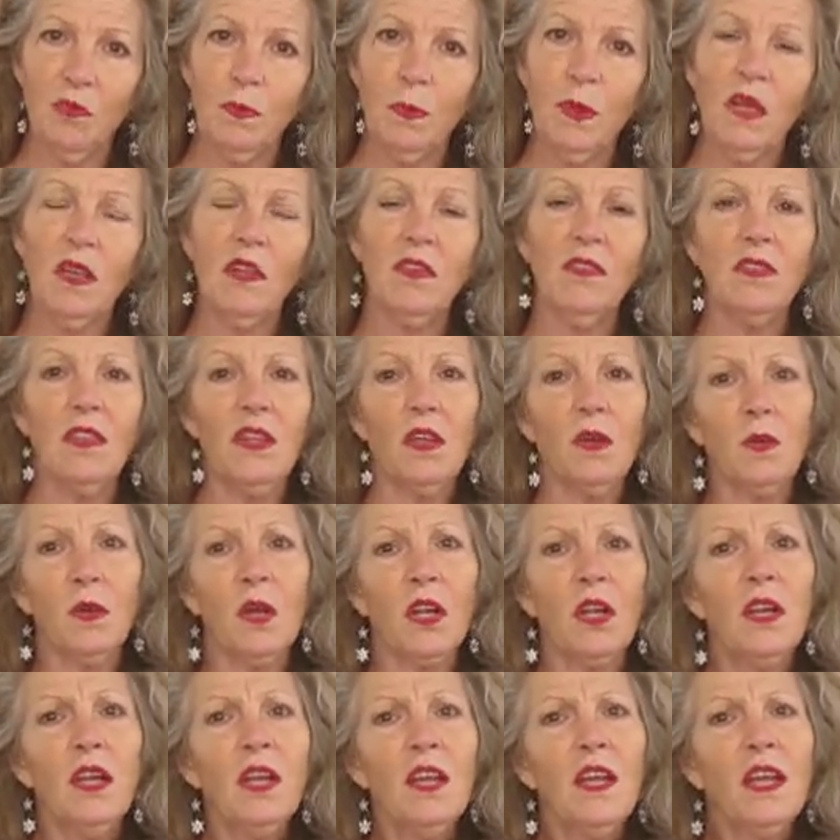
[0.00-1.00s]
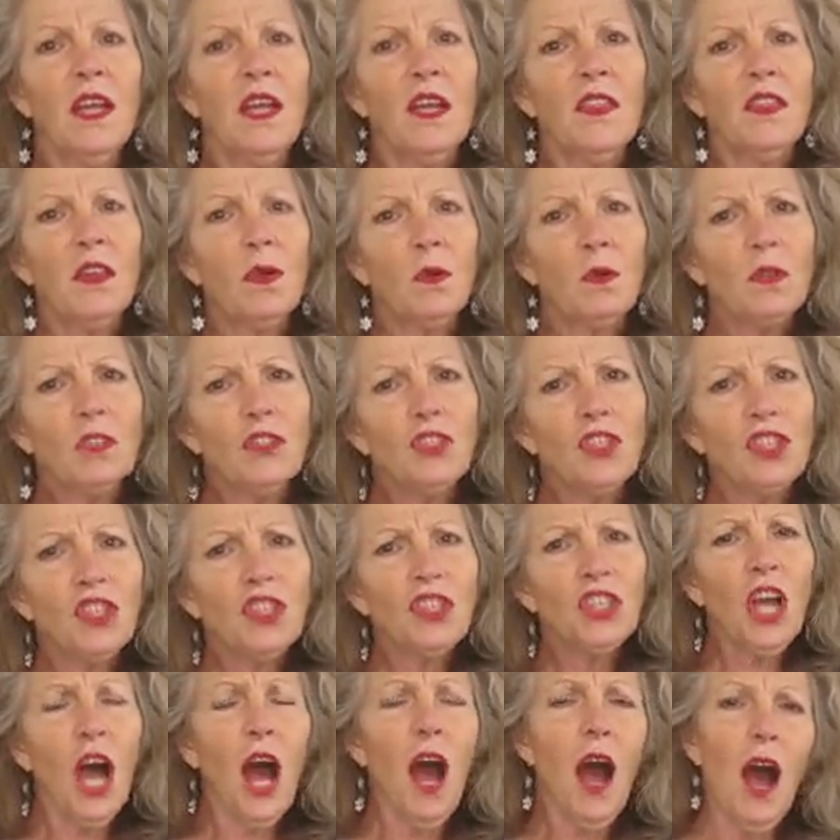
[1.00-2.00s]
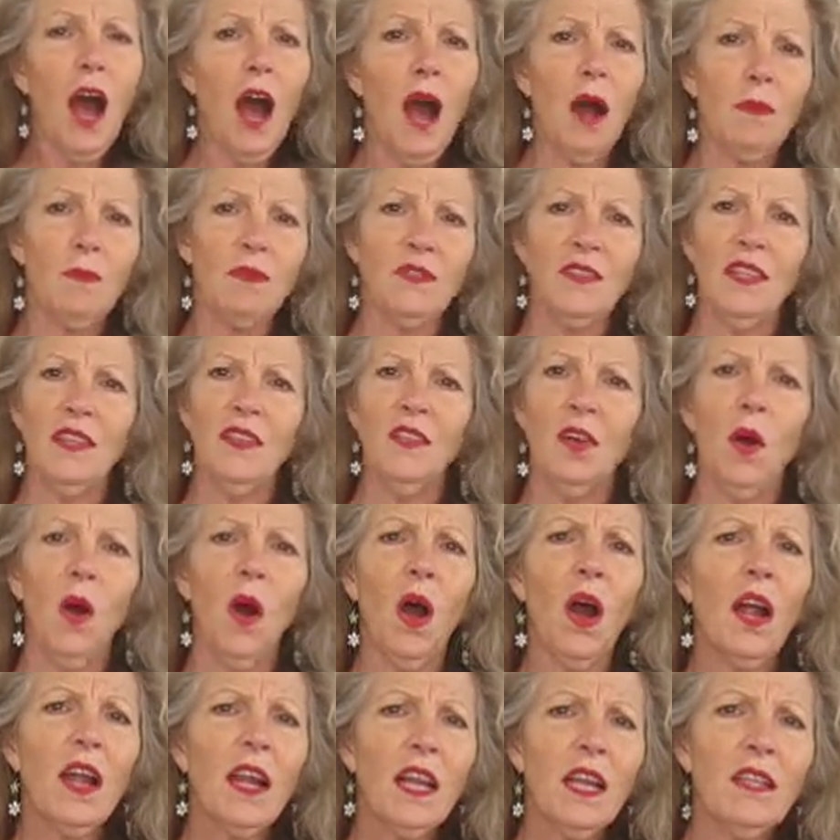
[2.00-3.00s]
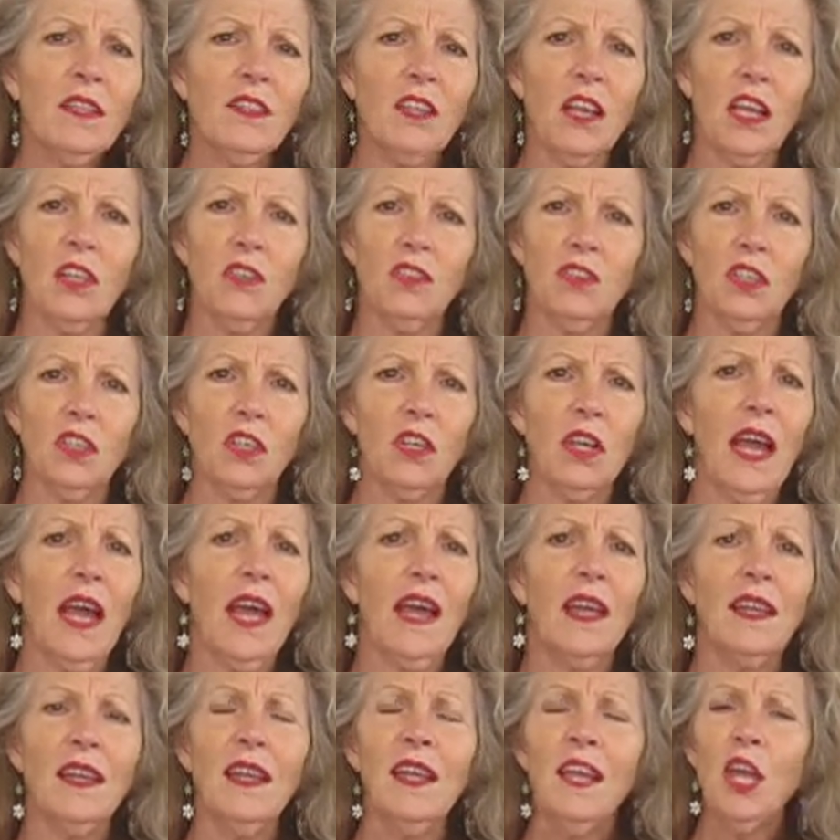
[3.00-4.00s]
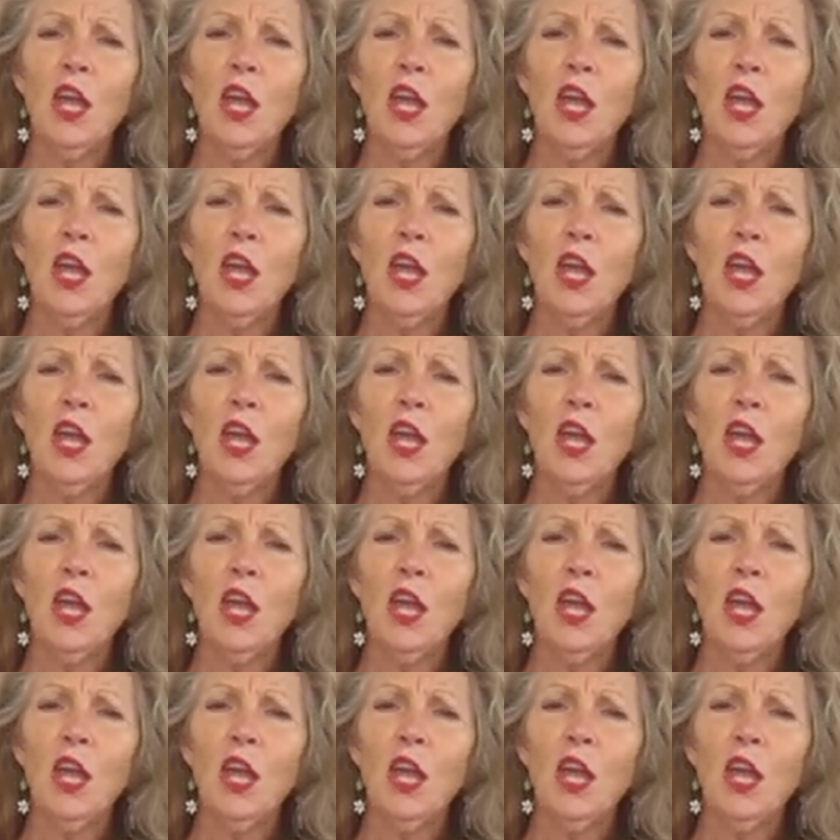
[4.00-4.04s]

because there were shops, and the architecture had